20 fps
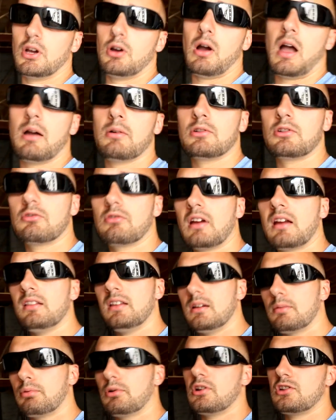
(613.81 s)
I would greatly
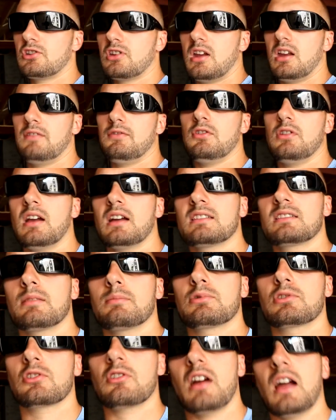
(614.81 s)
appreciate it if you guys
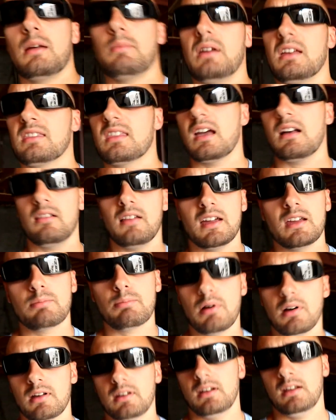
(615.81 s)
subscribe, hit that like
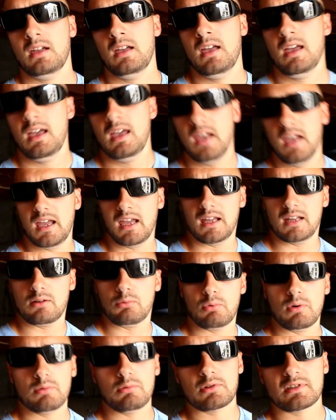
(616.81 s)
button, and
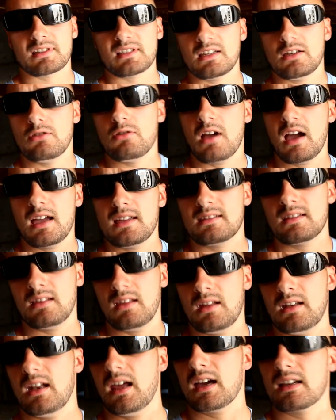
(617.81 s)
we will see you guys in the
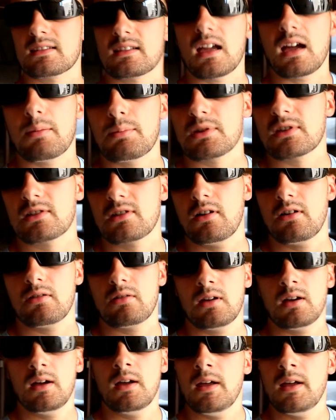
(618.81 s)
next episode.